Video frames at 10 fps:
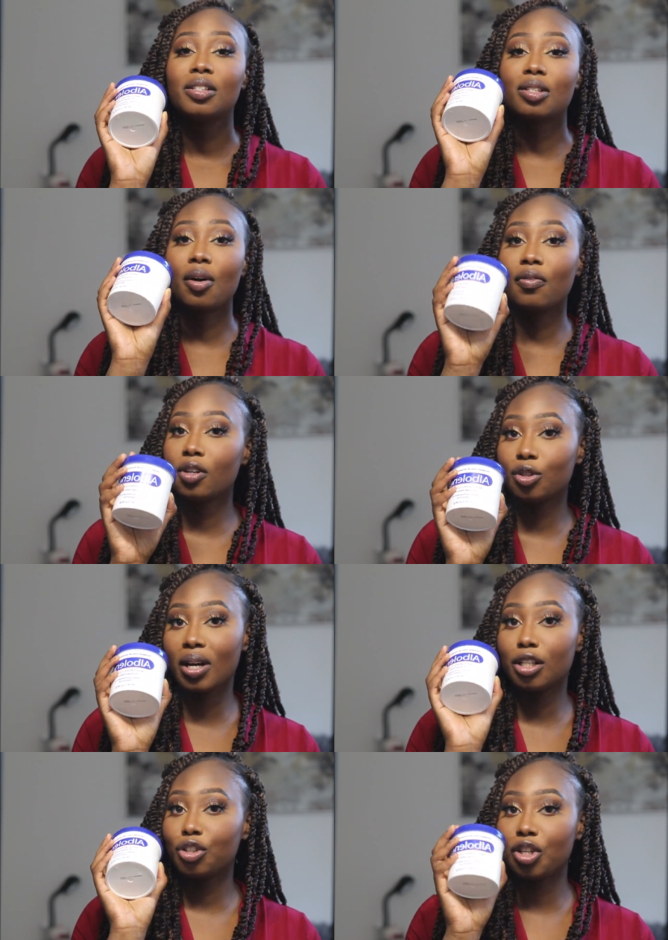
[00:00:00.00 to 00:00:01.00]
So if you're
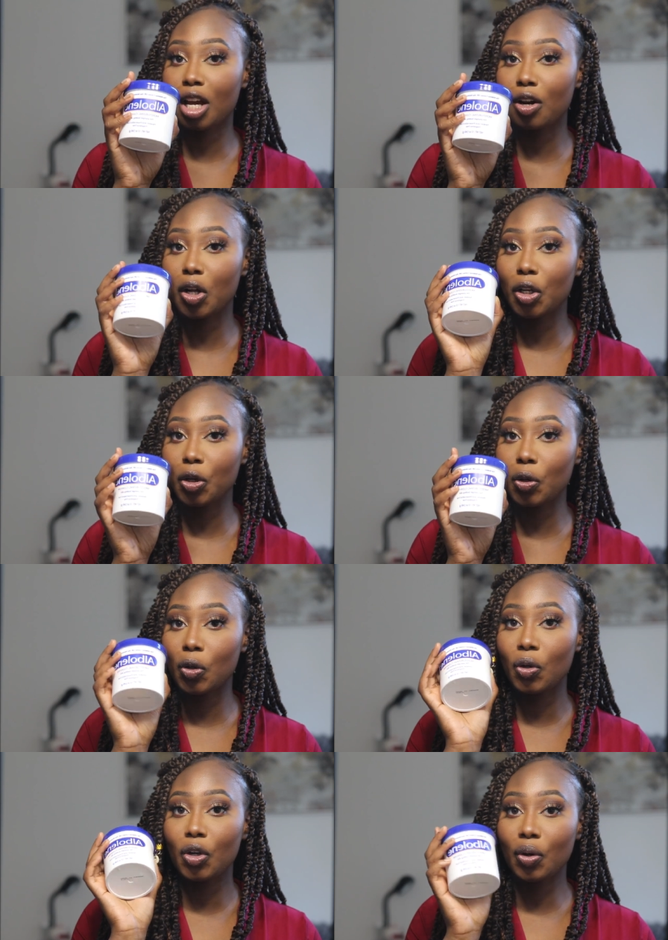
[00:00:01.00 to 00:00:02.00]
trying to shed a
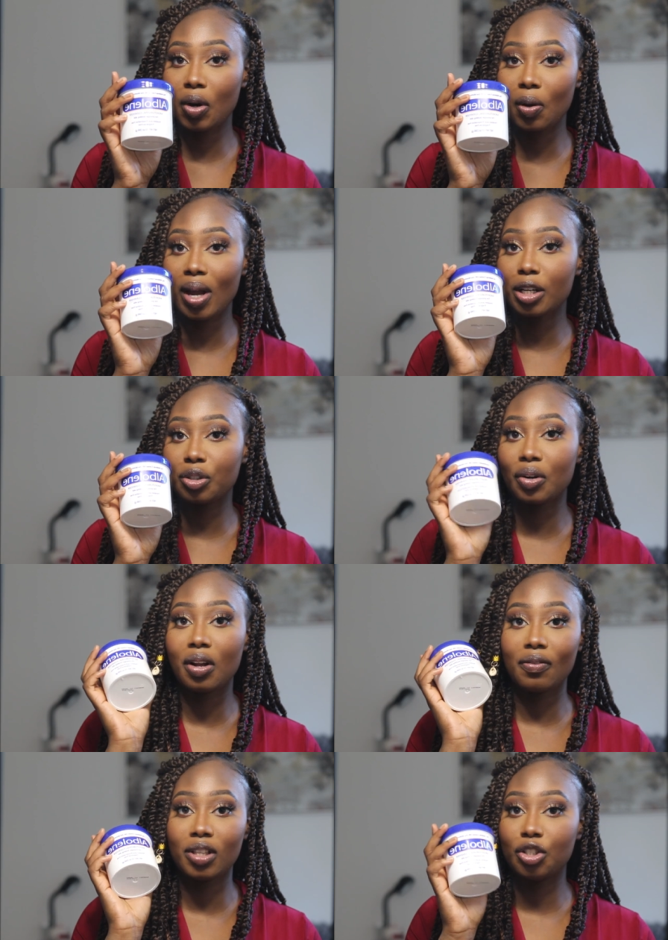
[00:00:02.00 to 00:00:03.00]
little, you know, extra
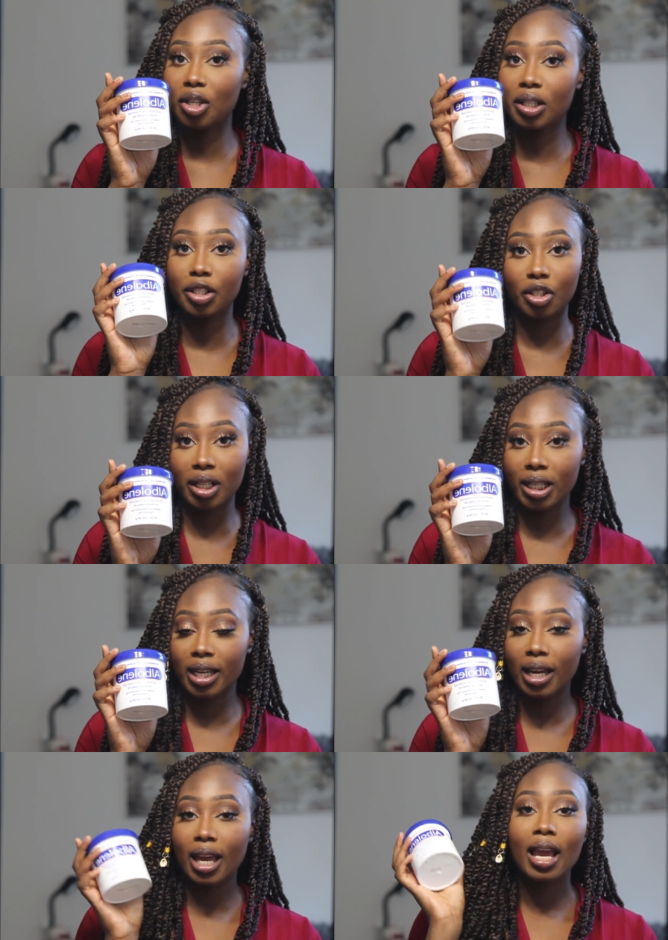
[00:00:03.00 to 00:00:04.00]
of the jiggly jiggly,